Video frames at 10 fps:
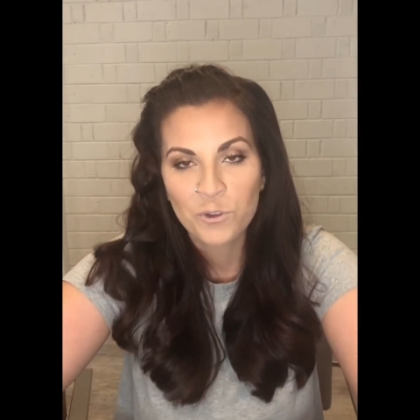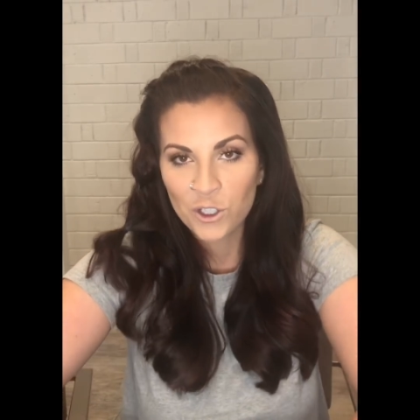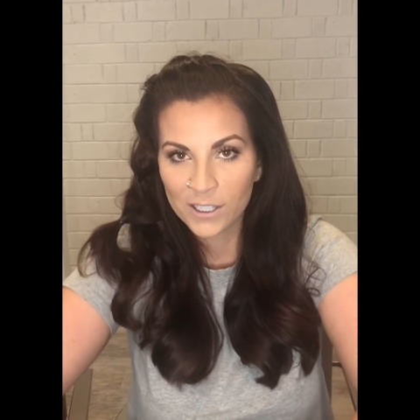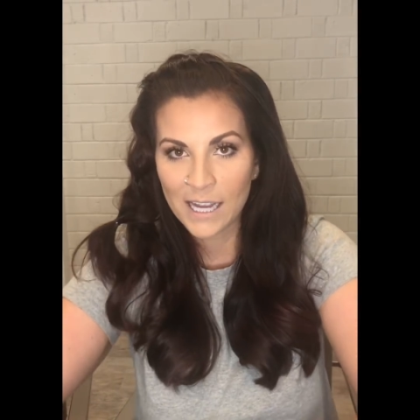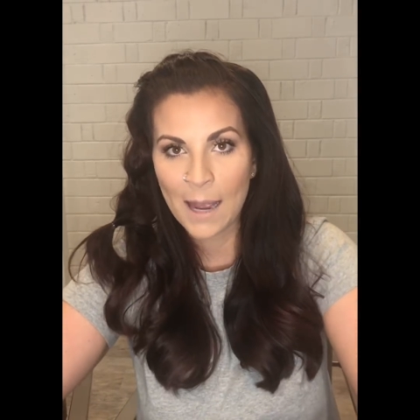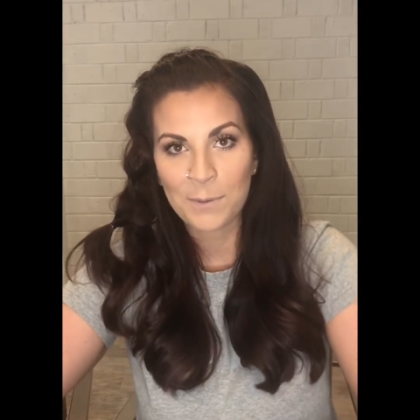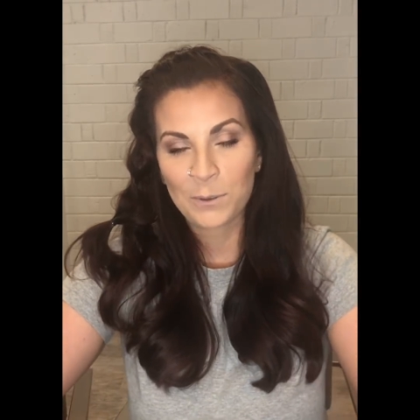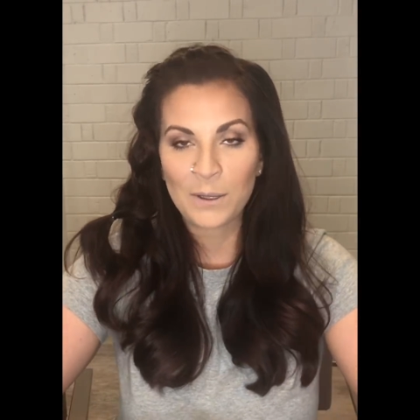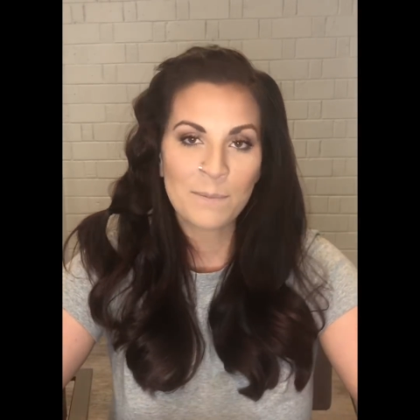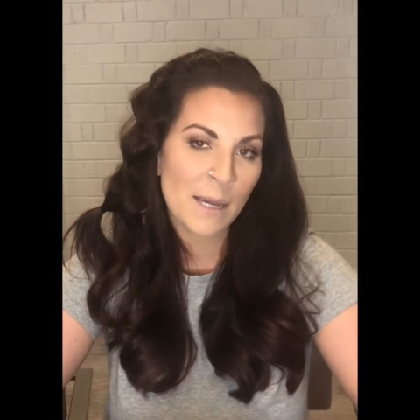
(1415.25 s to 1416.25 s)
just
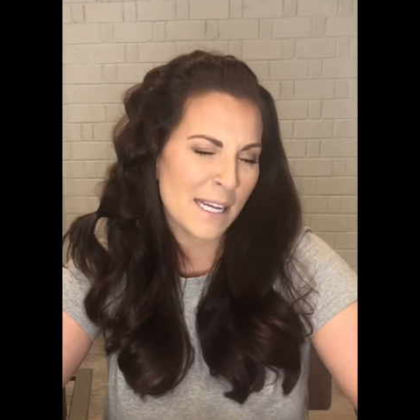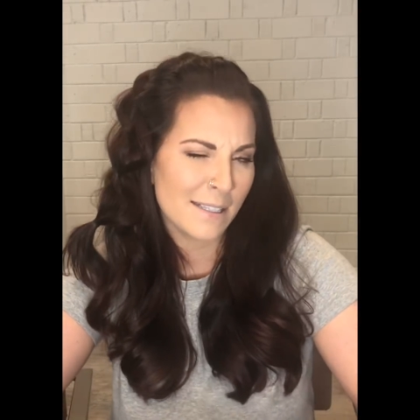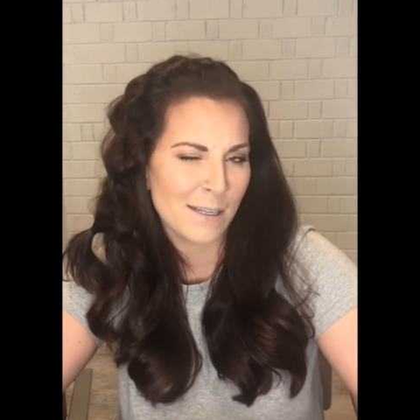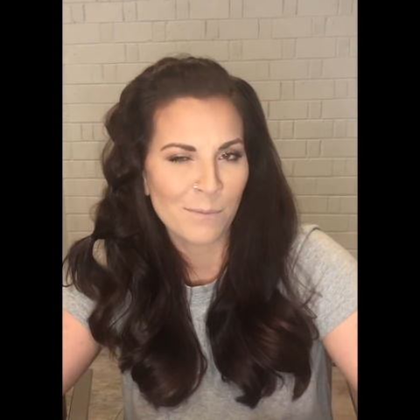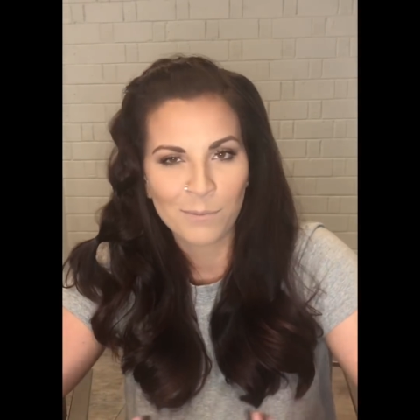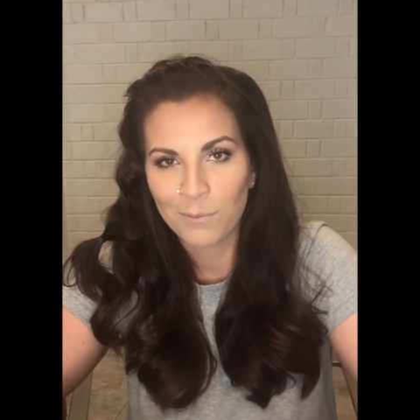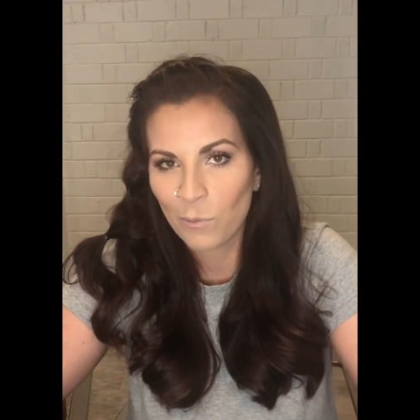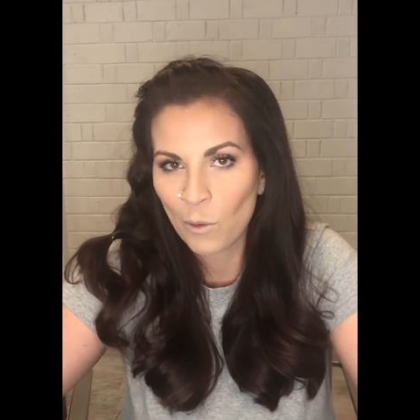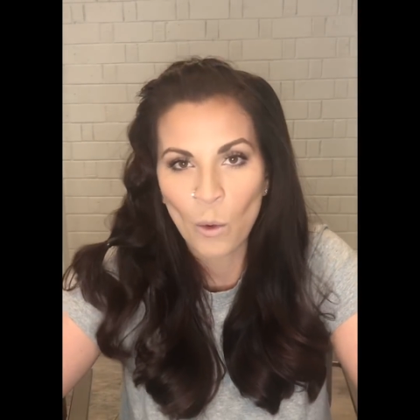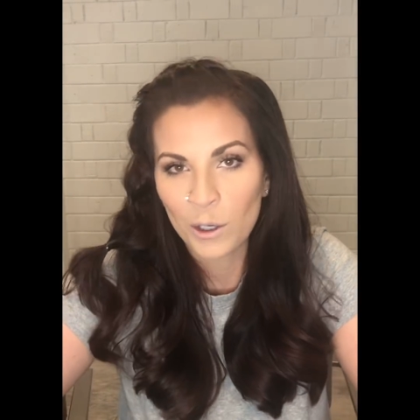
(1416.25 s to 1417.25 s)
absolutely amazing
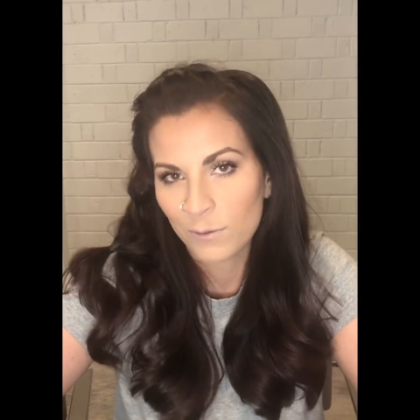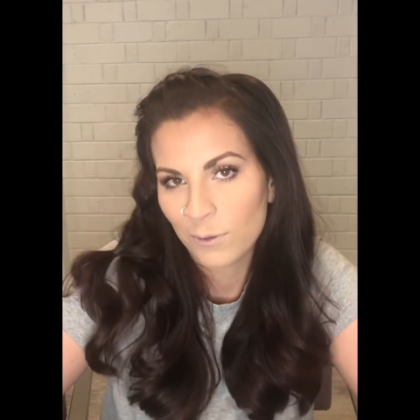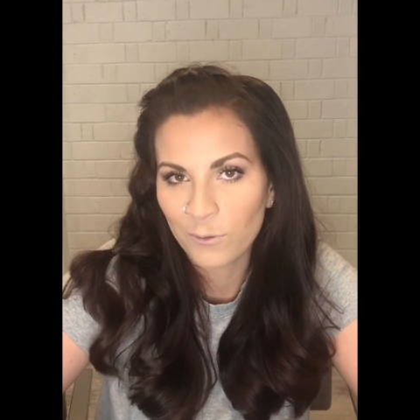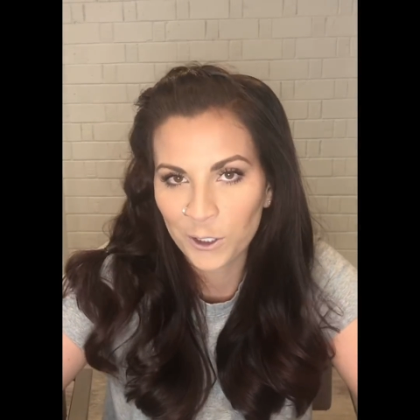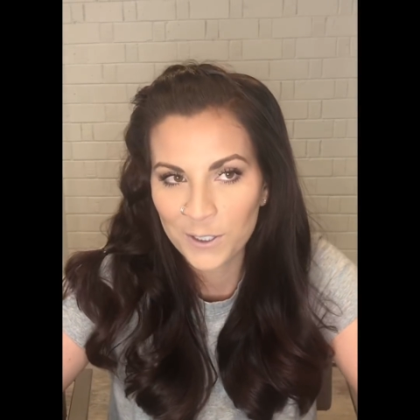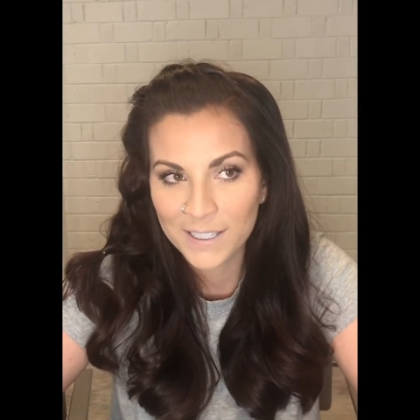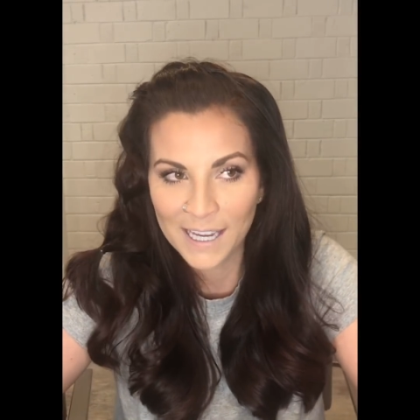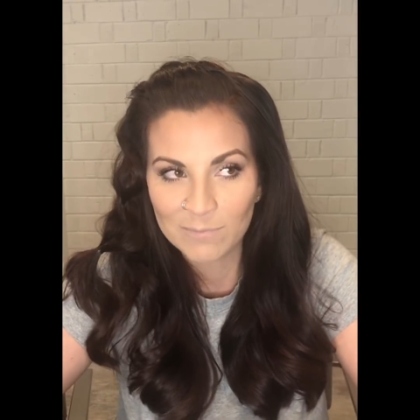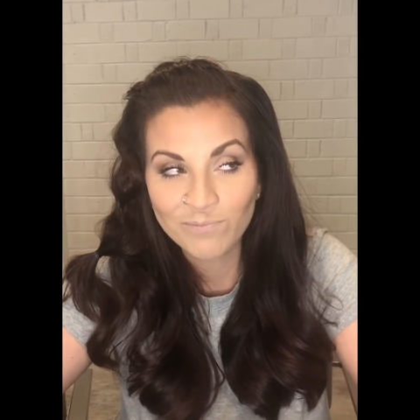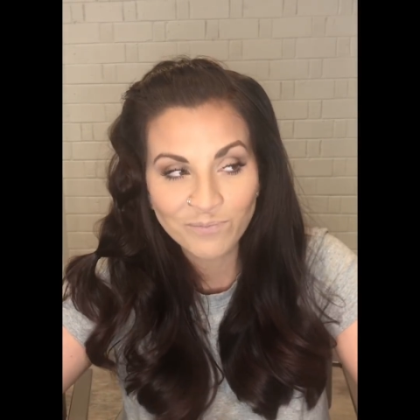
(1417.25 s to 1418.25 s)
and wonderful for your
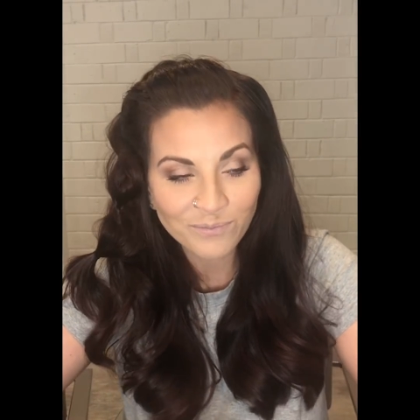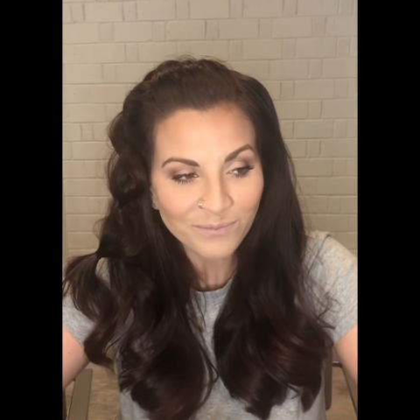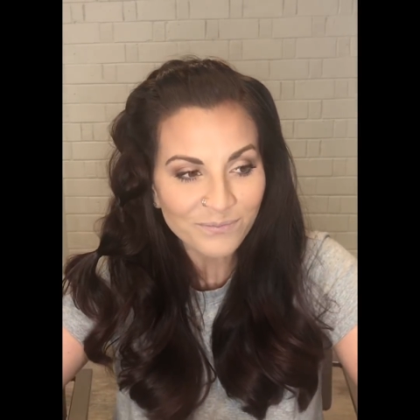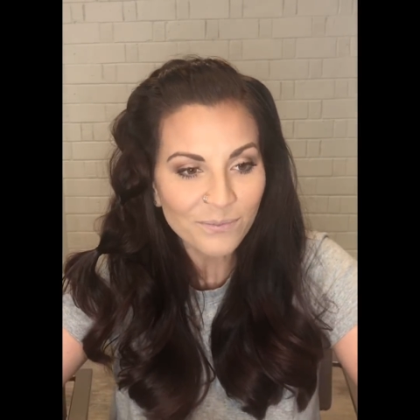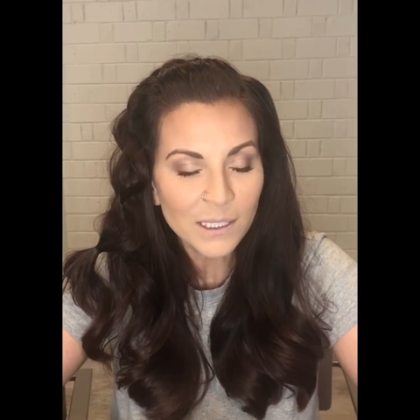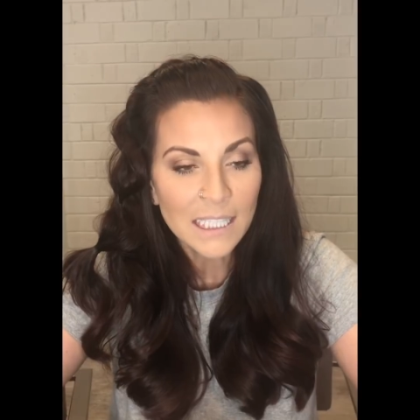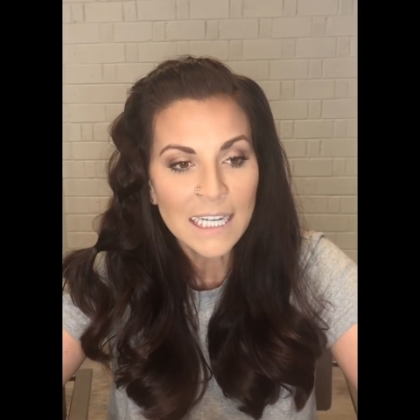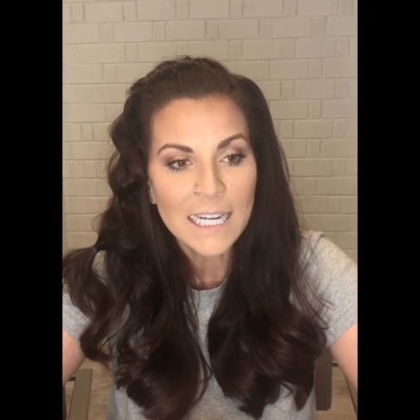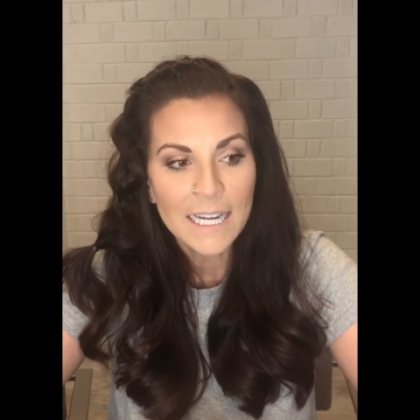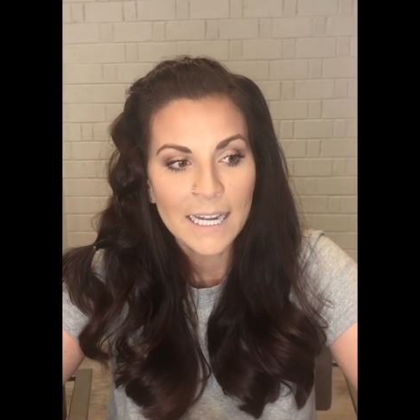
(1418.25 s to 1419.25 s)
skin.
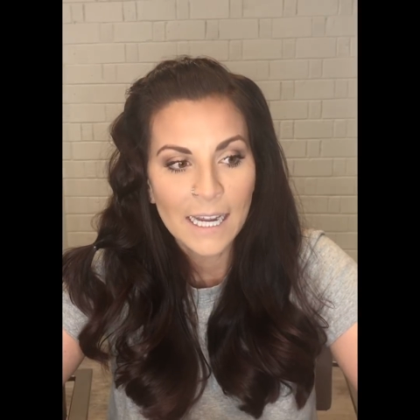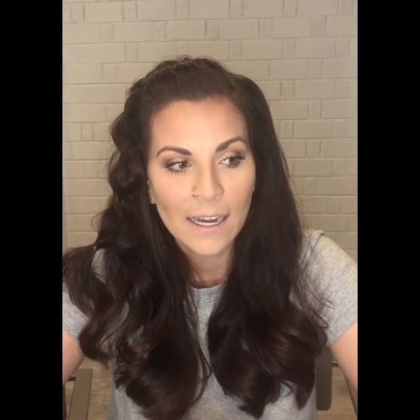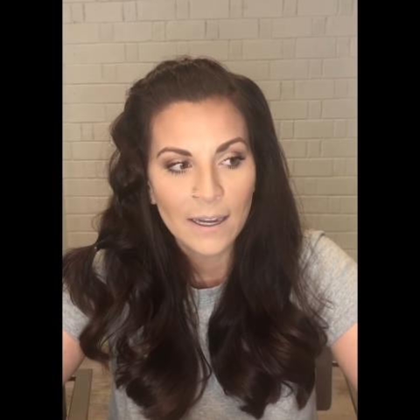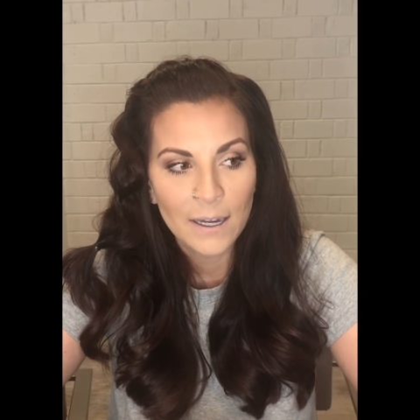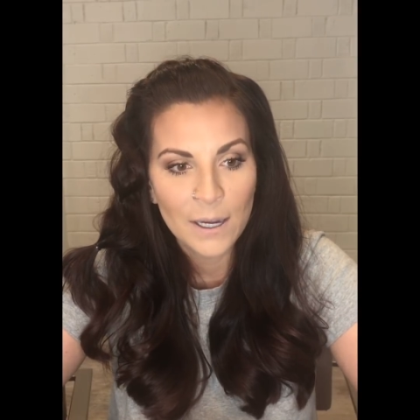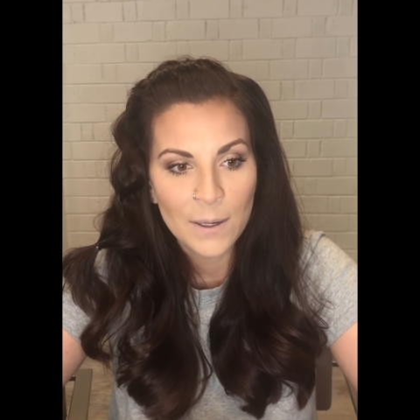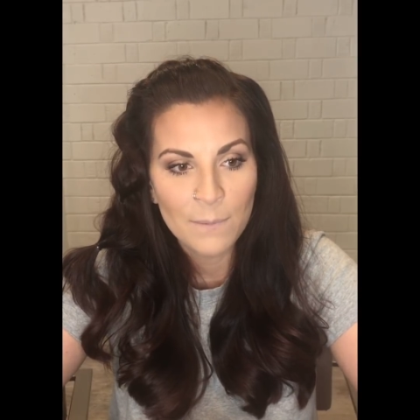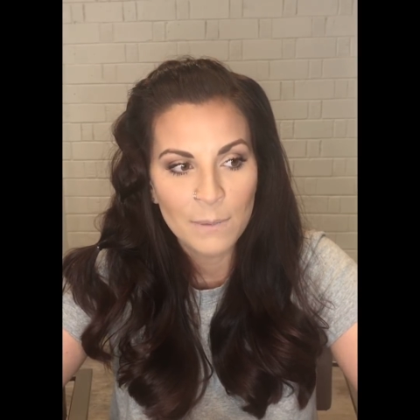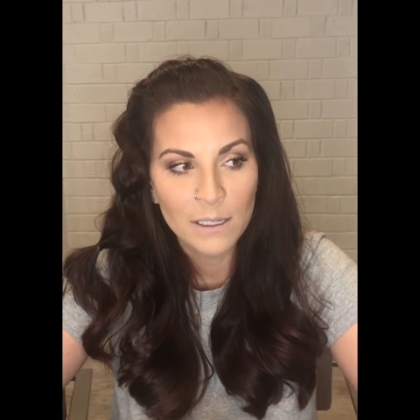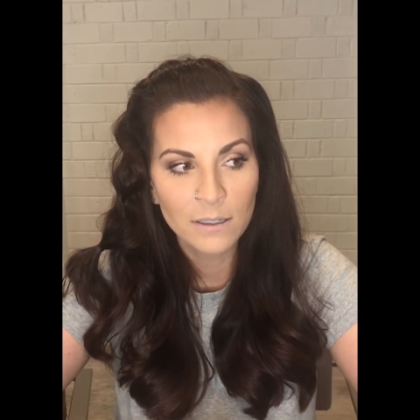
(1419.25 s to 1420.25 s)

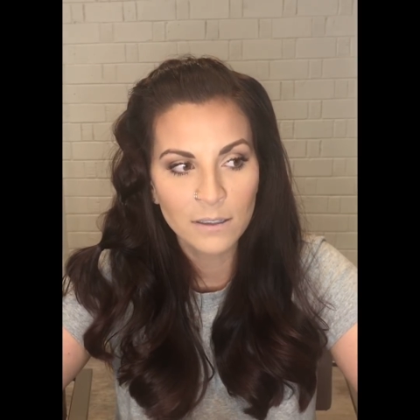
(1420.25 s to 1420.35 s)
And